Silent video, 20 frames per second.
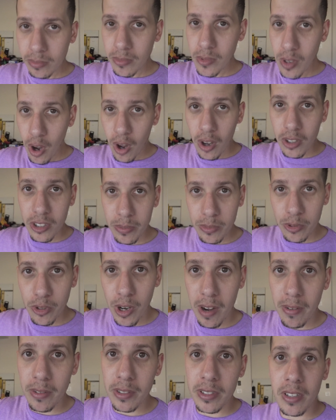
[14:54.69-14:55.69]
awesome
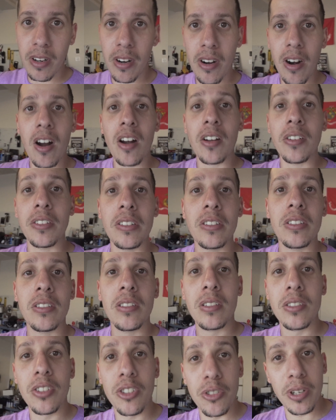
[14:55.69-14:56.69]
drivers that are on
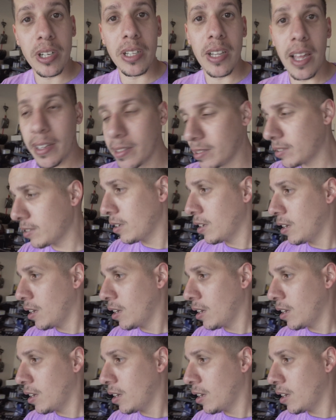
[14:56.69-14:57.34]
street class.